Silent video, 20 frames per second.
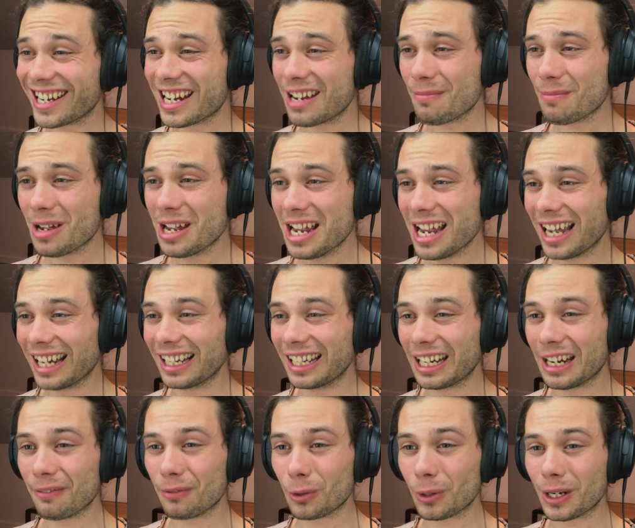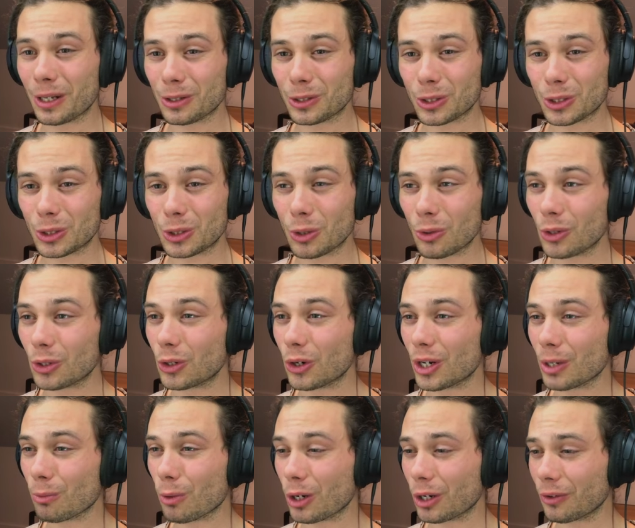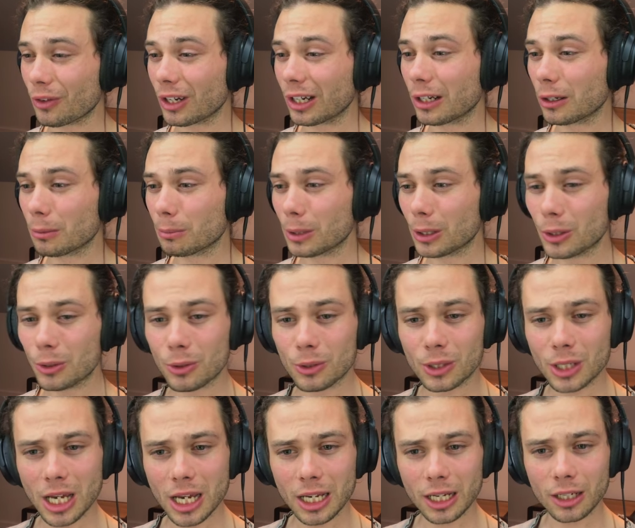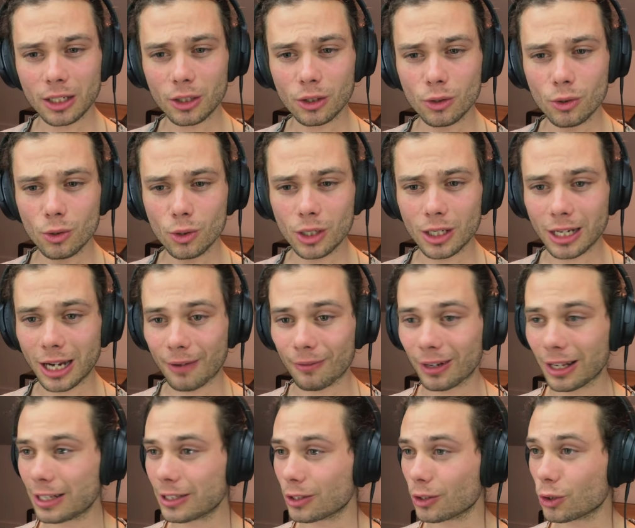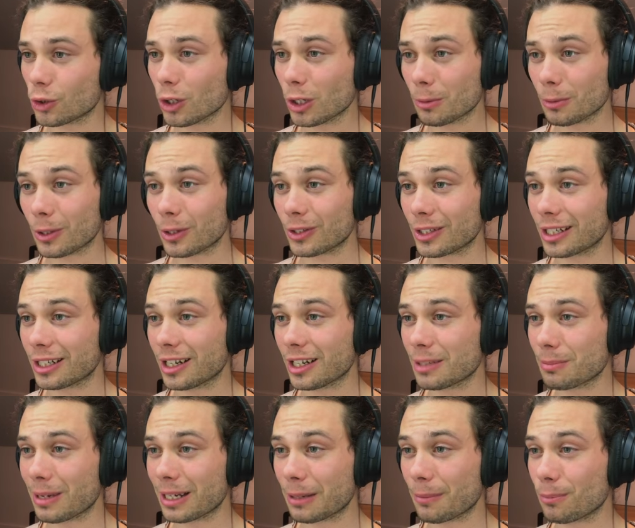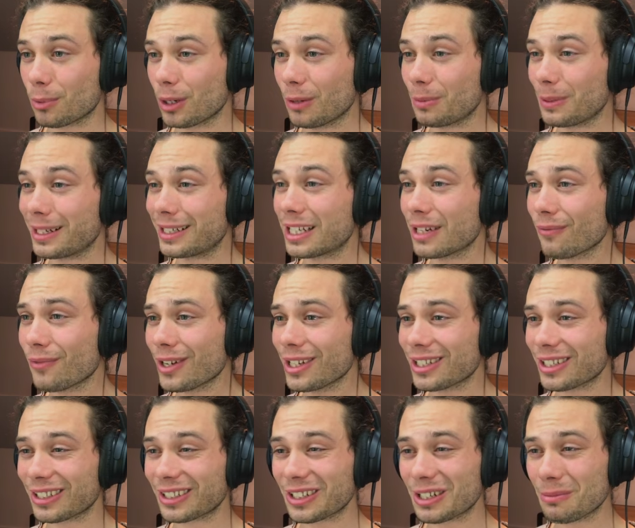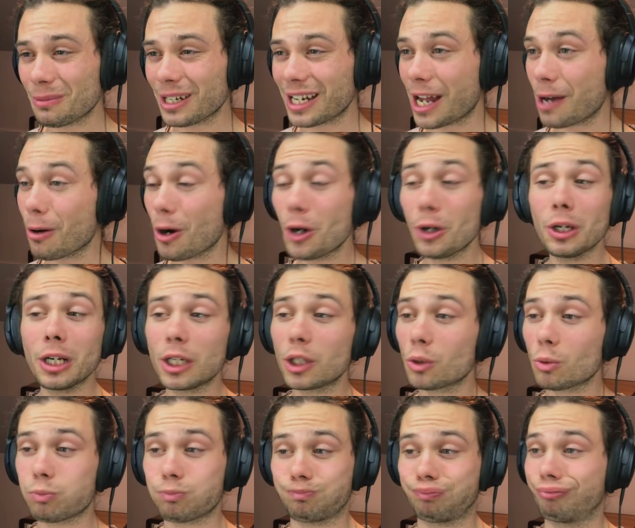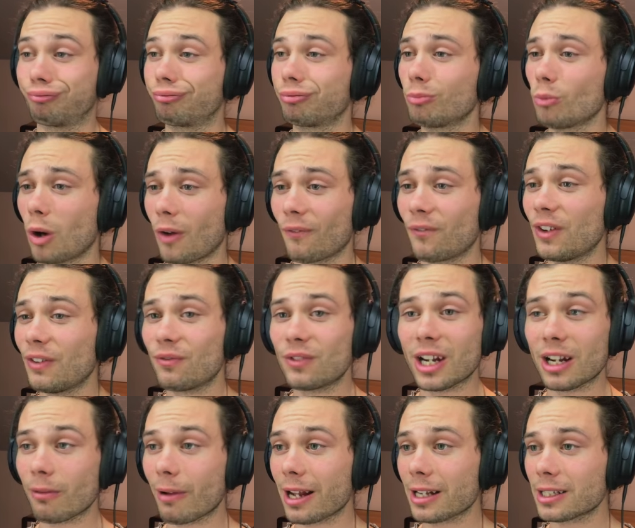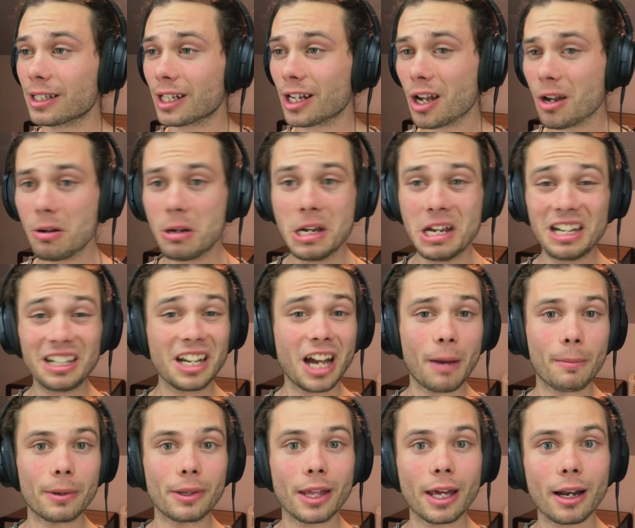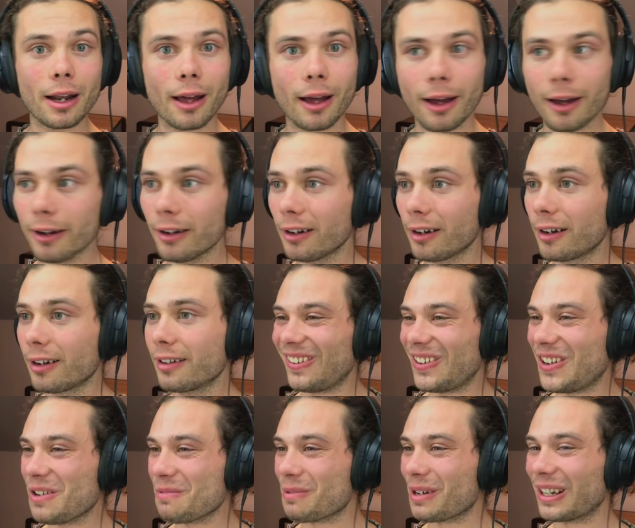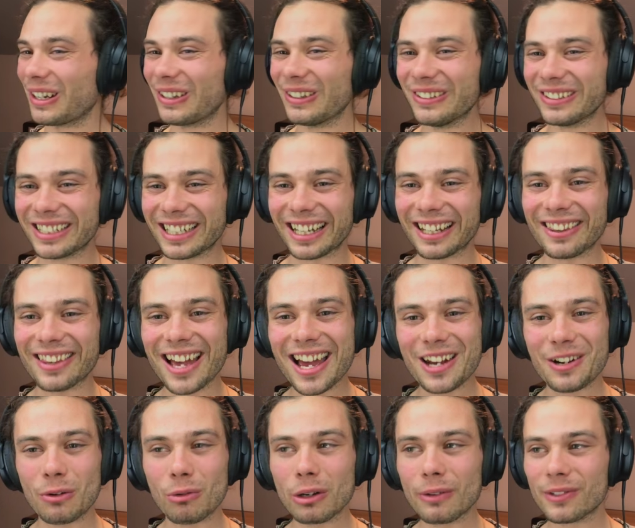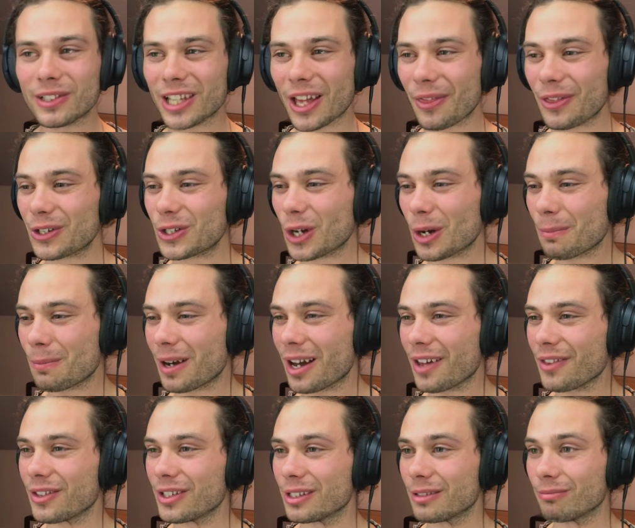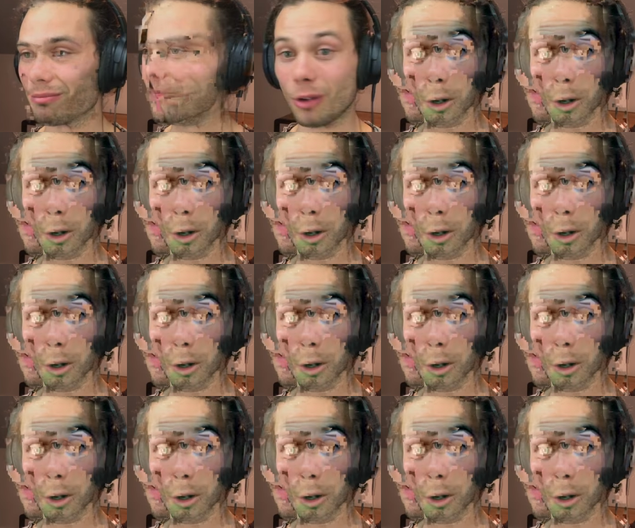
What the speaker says: him and let everyone else just do the dirty work of the little balloons. You can have laser shock because that does make a pretty big difference. And come on now, only, 15 rounds to go? Can't be that hard. Oh, but look at that. All of a sudden, the top path has